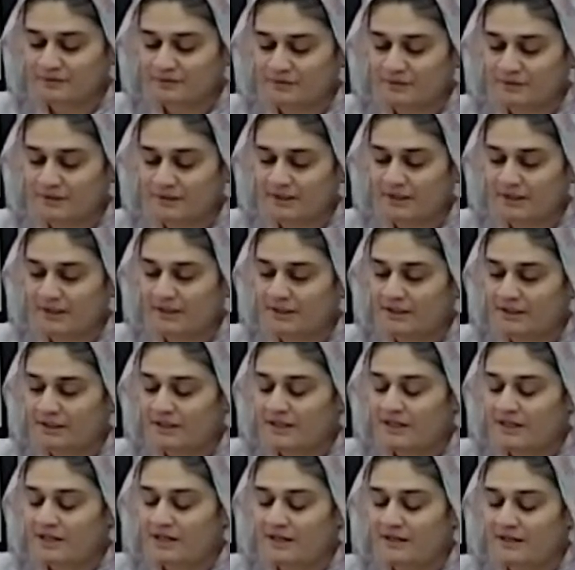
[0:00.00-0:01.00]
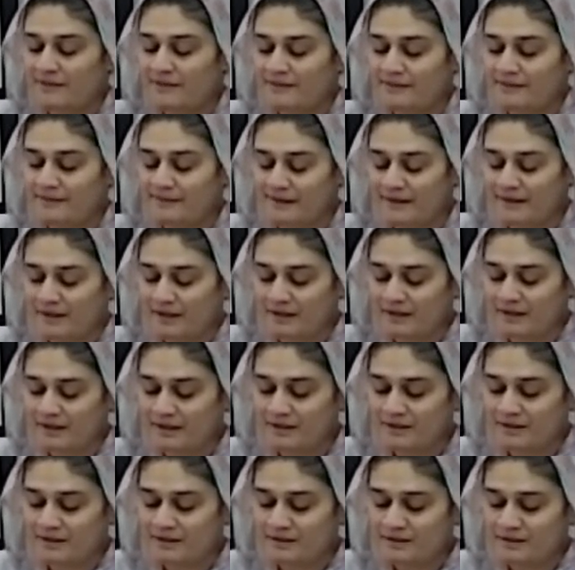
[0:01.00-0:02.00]
Okay, and
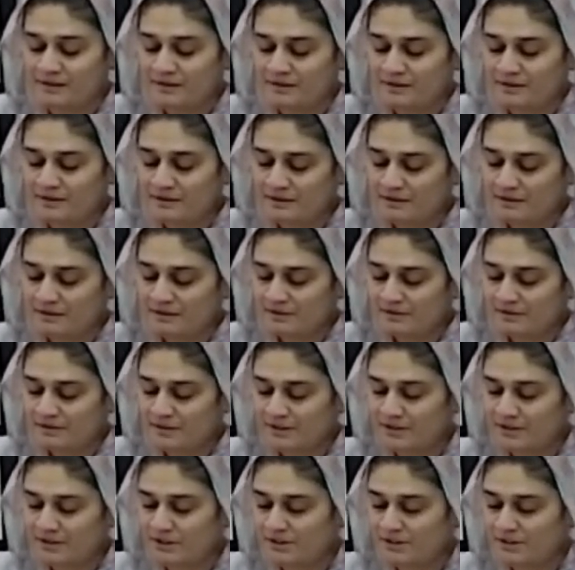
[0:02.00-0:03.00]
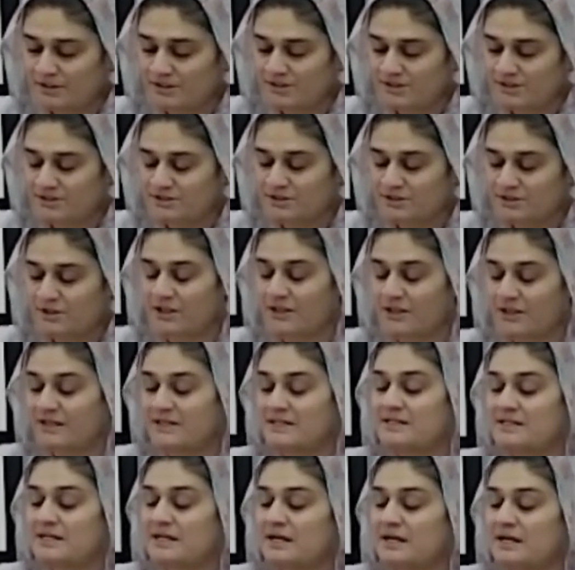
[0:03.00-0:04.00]
then in Cartesian
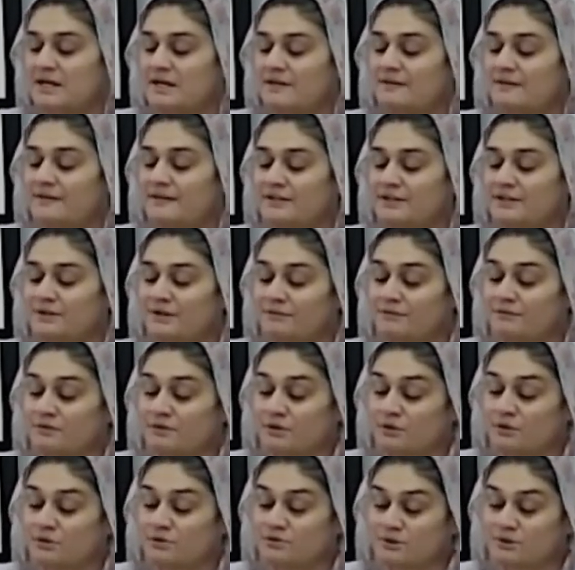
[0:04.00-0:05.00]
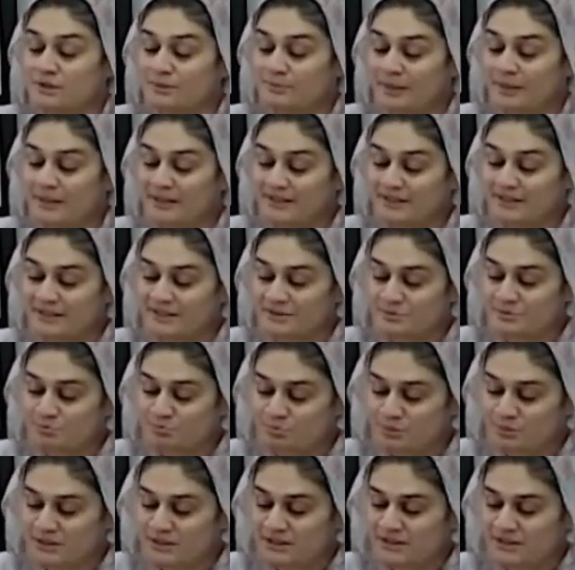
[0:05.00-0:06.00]
coordinate. Then you have to go to Appendix
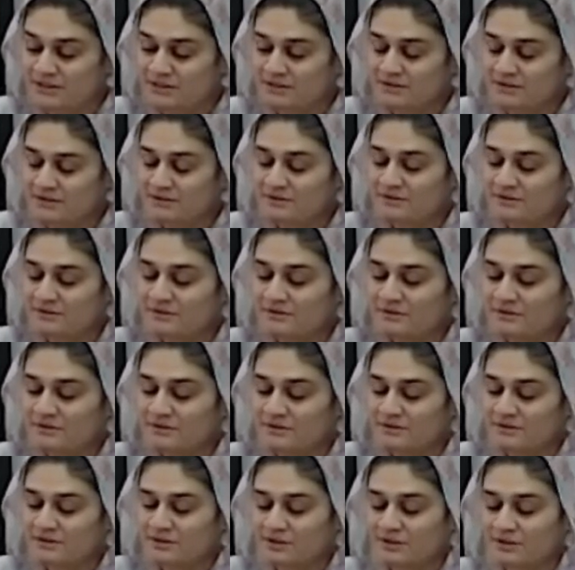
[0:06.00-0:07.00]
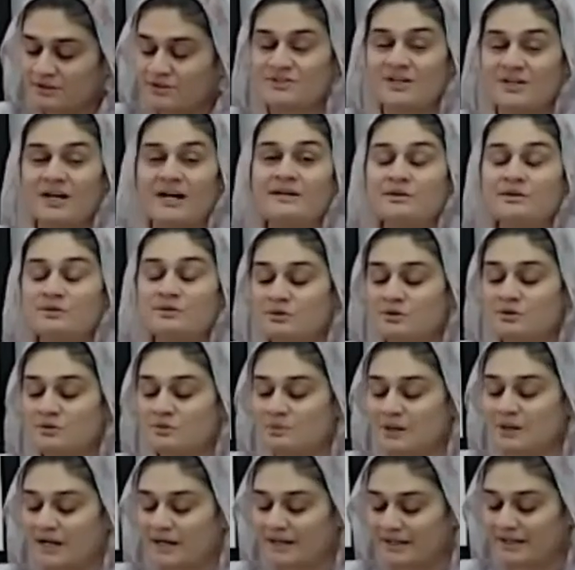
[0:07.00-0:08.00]
B, because I don't know
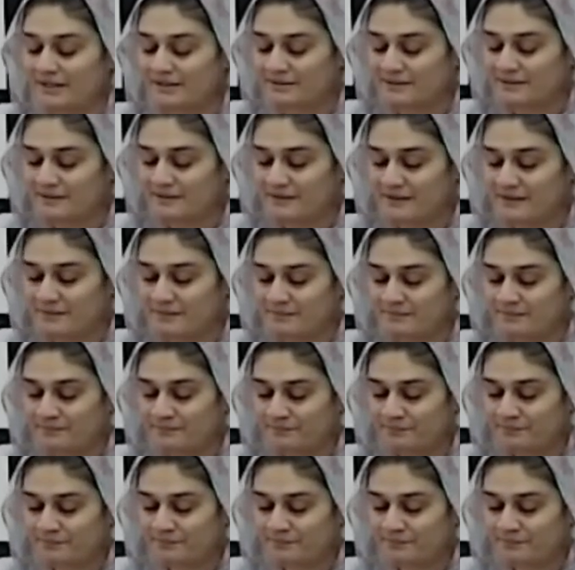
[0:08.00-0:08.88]
why I did them.